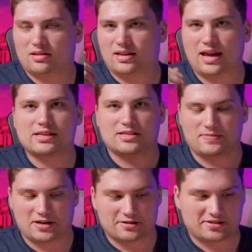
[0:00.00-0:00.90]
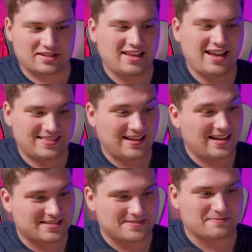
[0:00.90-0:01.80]
They had some years. They
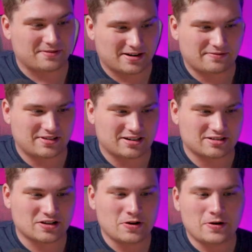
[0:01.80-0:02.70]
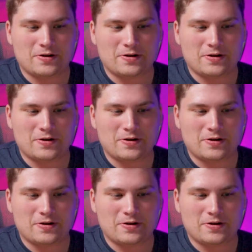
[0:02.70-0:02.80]
had some rough years.